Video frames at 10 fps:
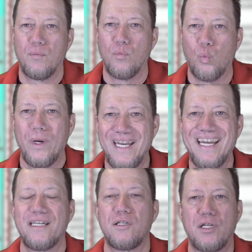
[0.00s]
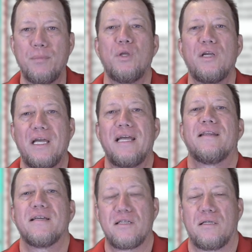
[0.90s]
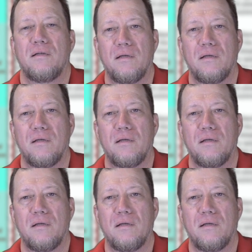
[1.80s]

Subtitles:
we need to communicate this.